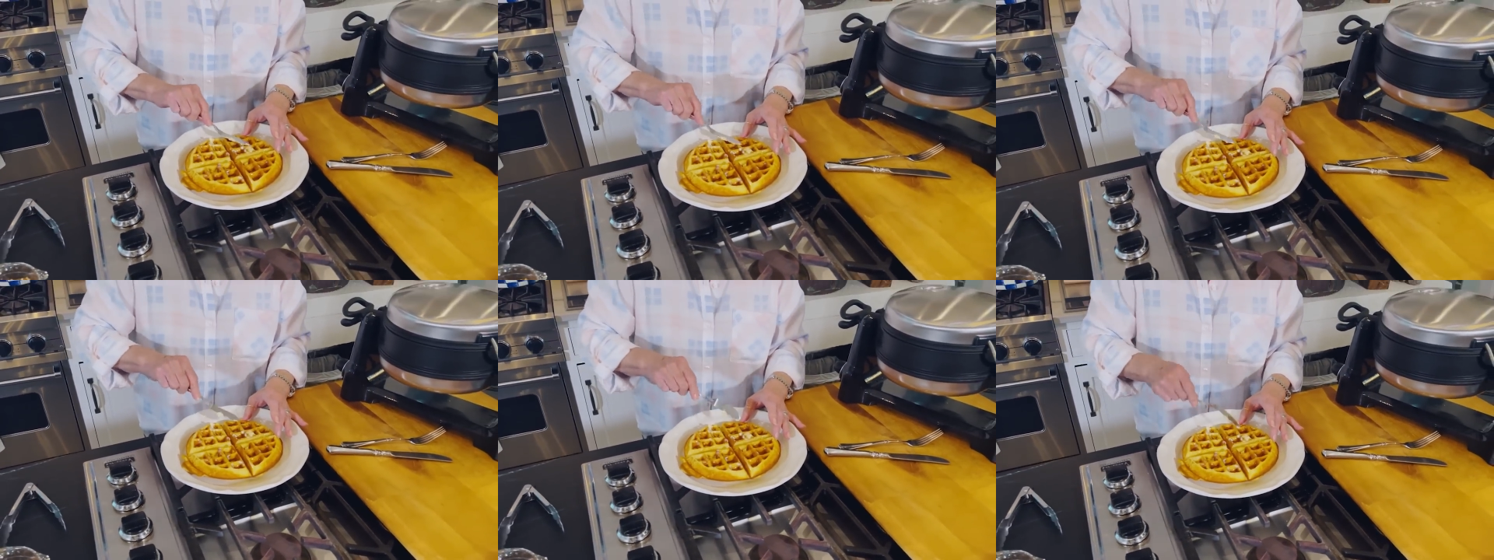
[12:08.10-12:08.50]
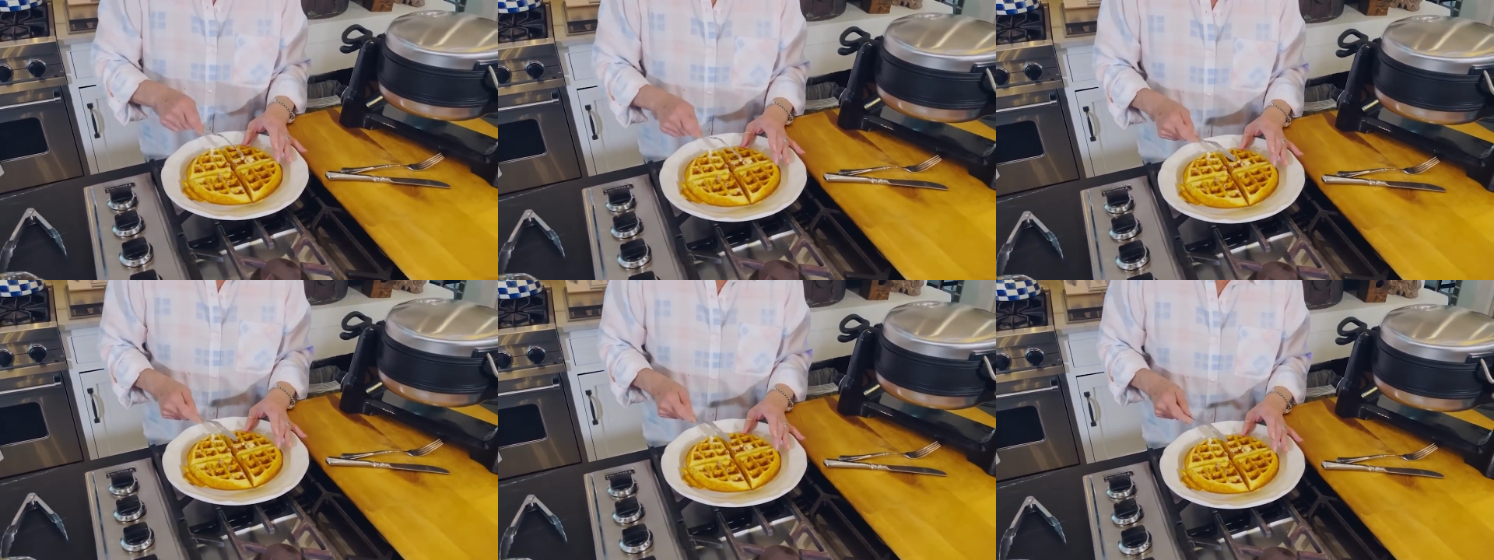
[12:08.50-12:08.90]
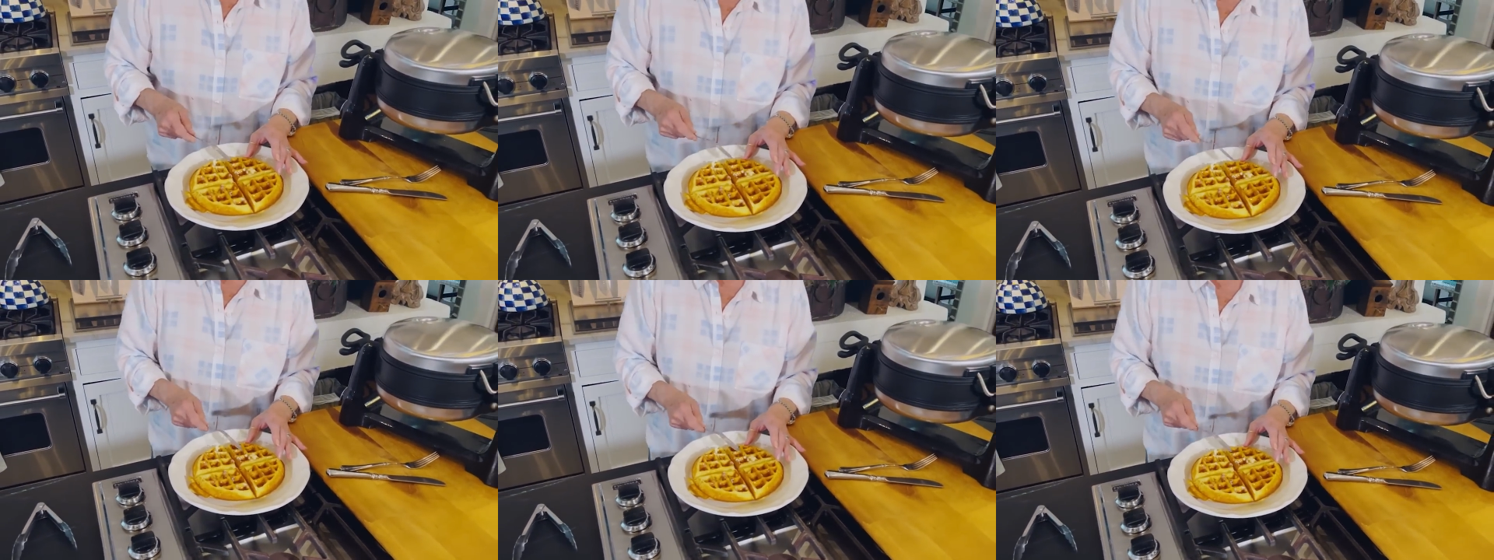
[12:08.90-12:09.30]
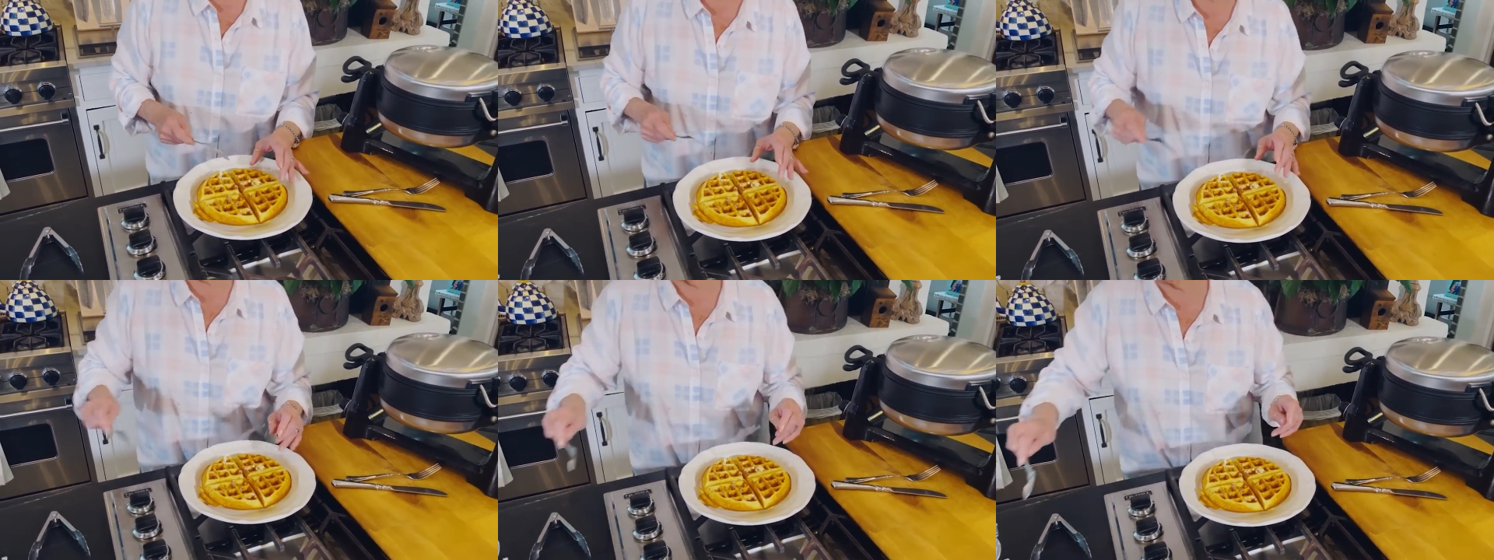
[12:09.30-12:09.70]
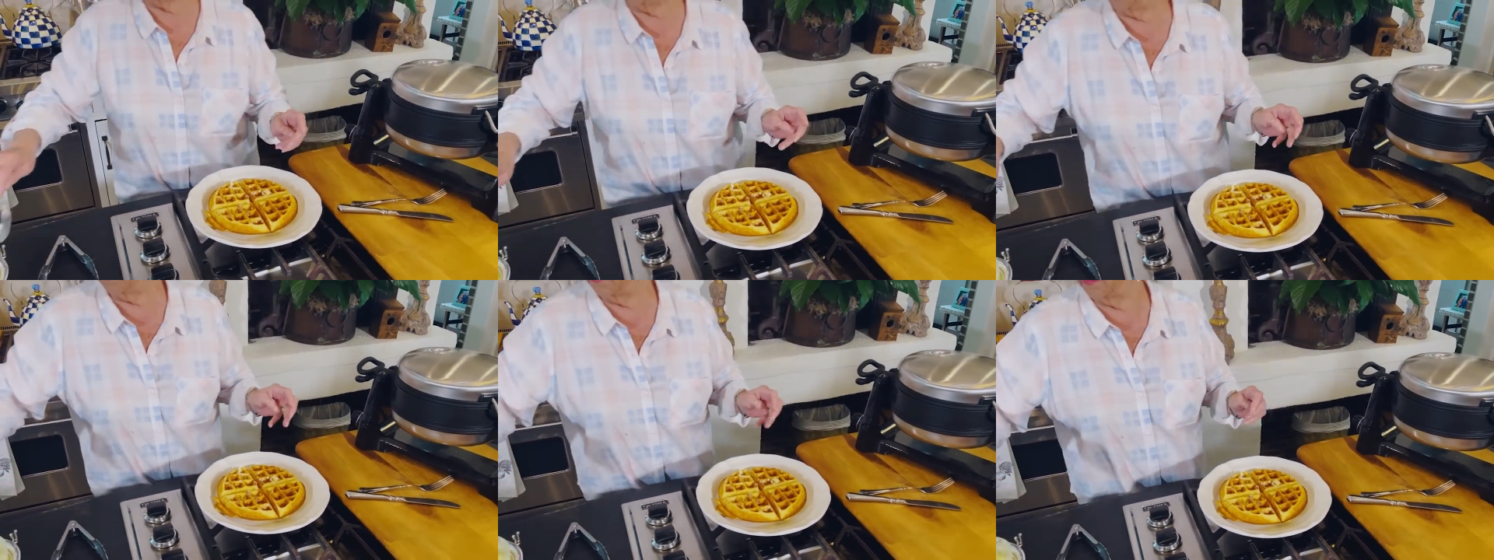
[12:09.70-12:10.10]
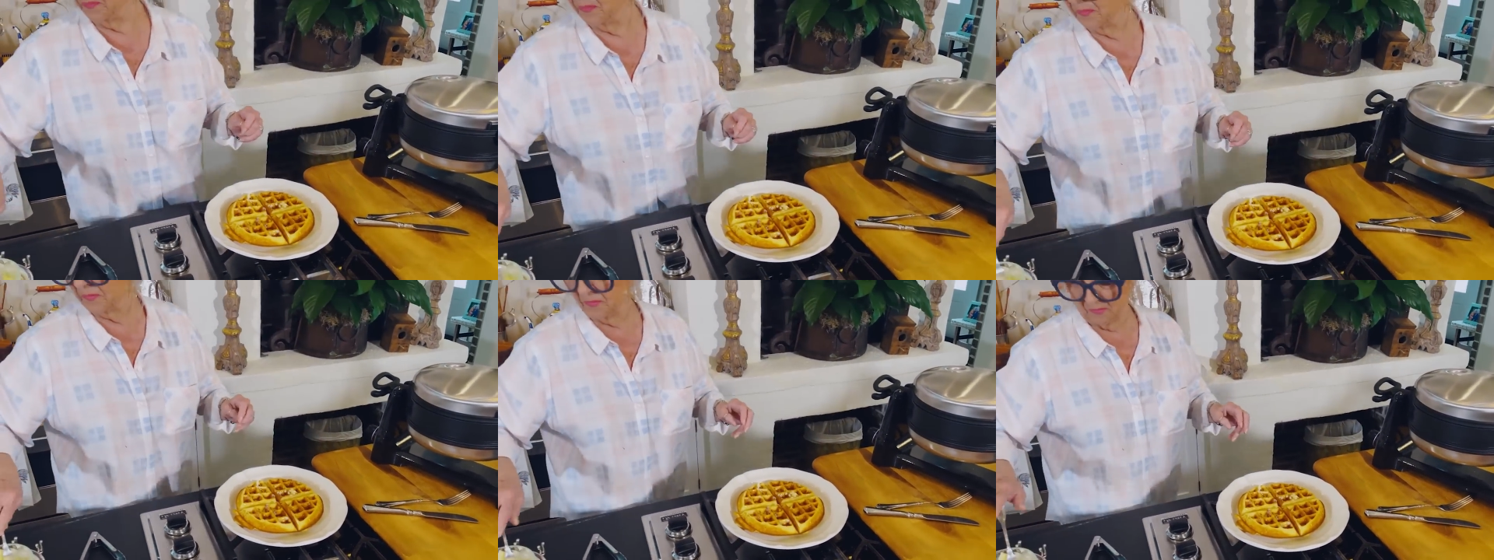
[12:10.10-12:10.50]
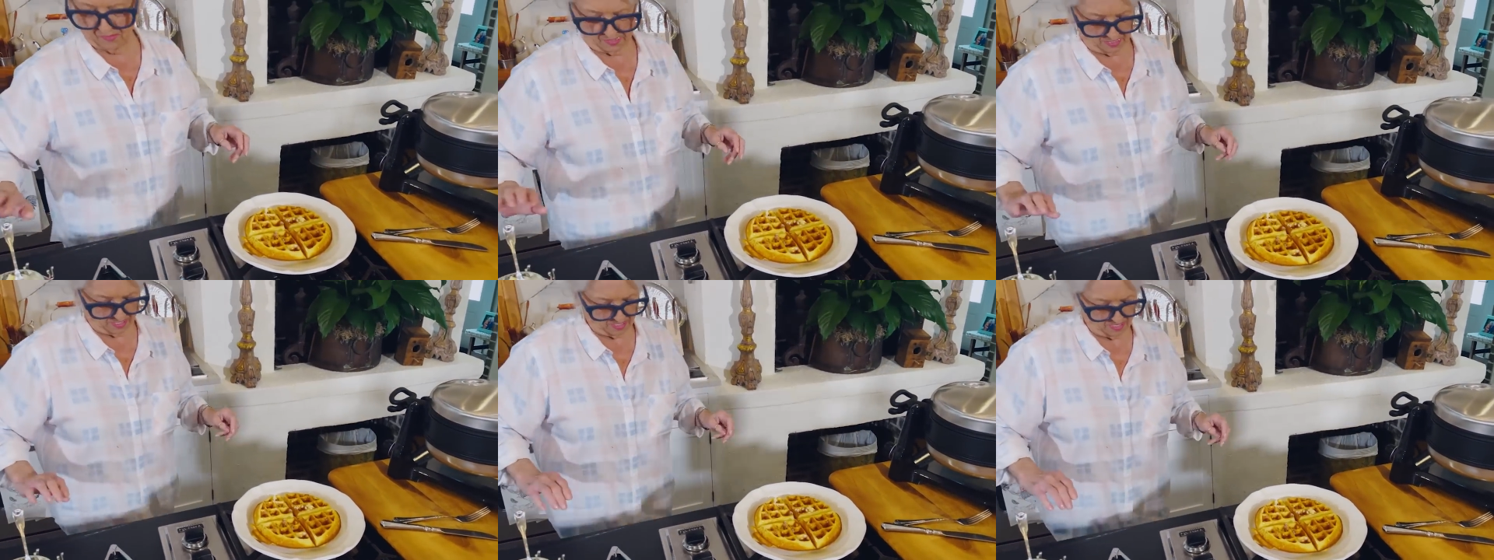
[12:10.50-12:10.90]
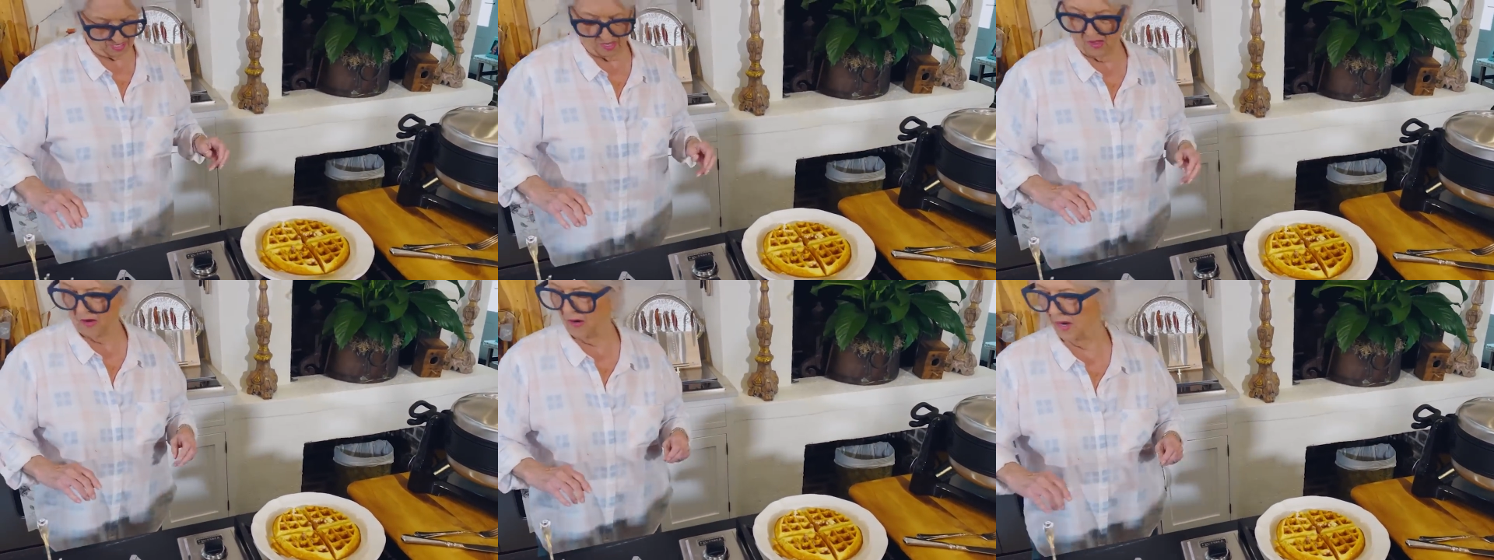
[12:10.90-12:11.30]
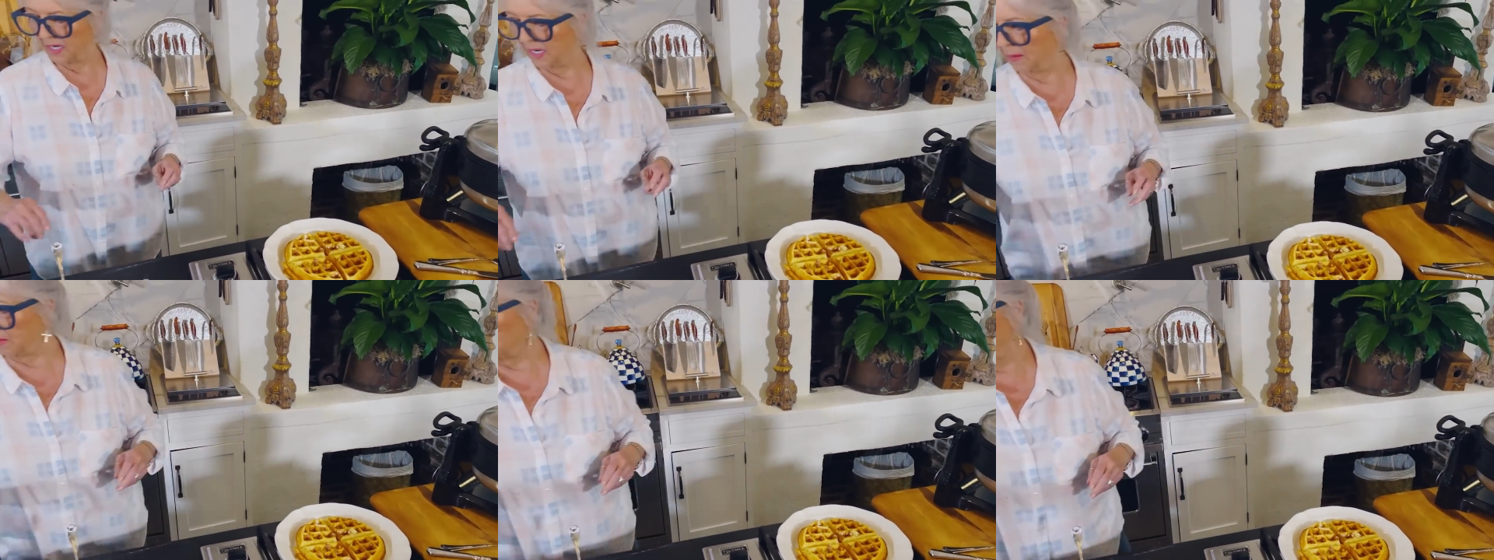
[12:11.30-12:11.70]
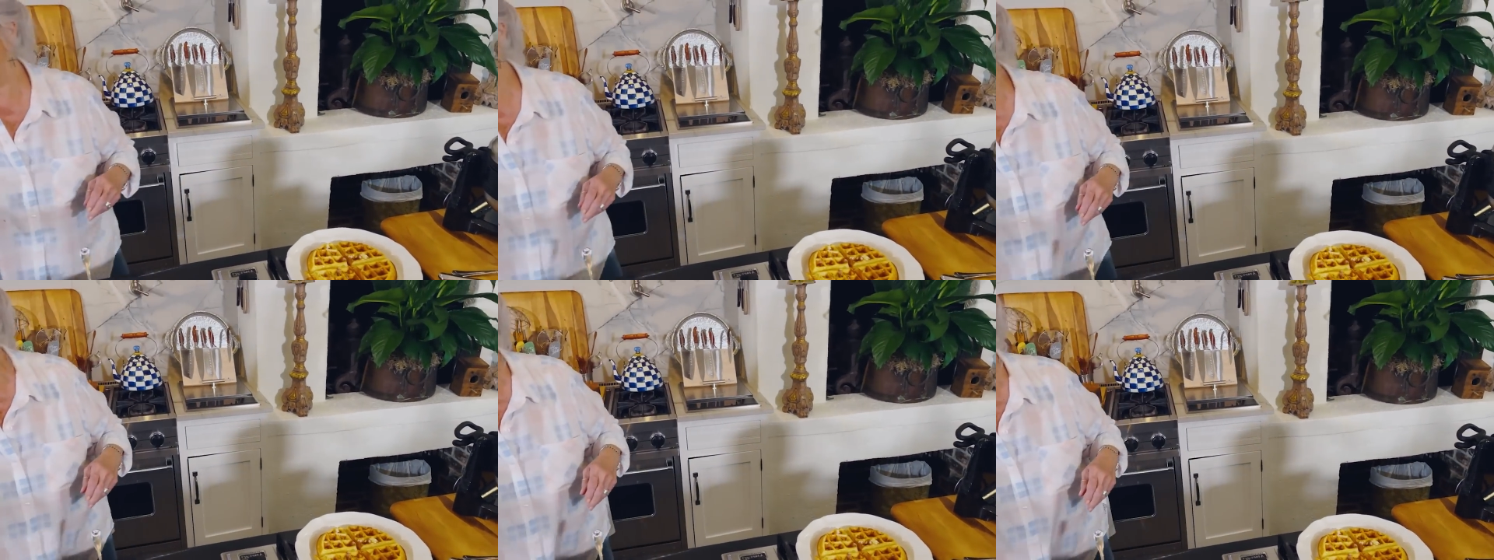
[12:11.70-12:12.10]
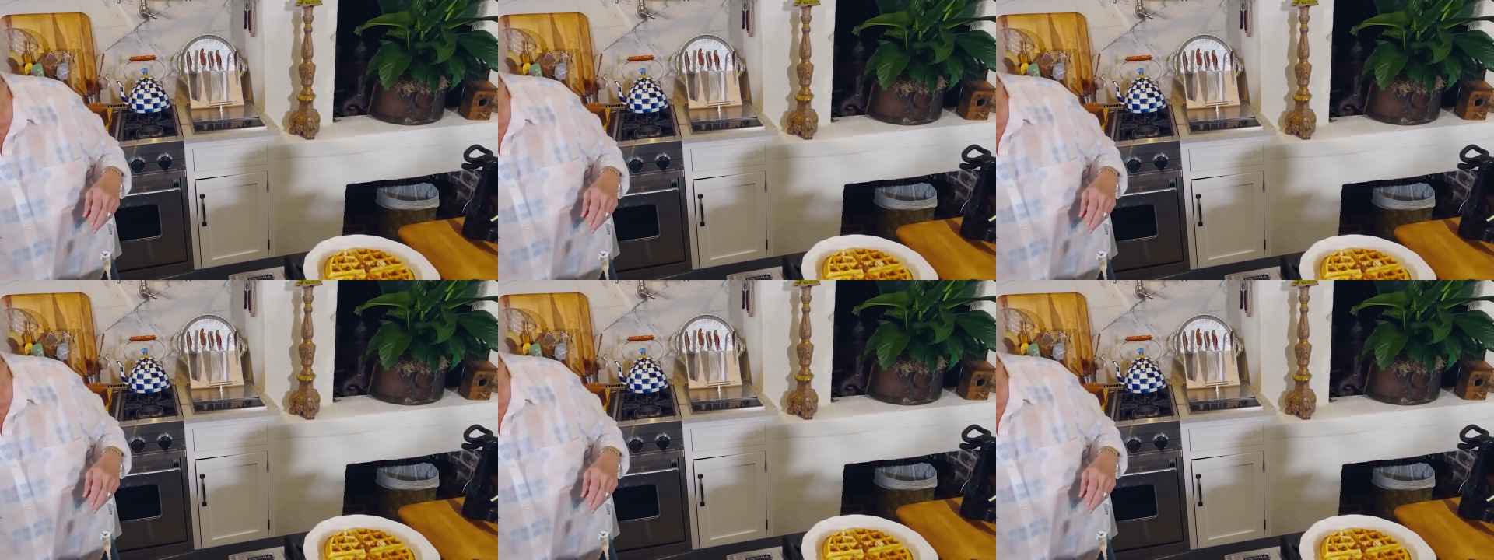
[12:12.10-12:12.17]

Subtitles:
No face is visible, so there are no lips to read.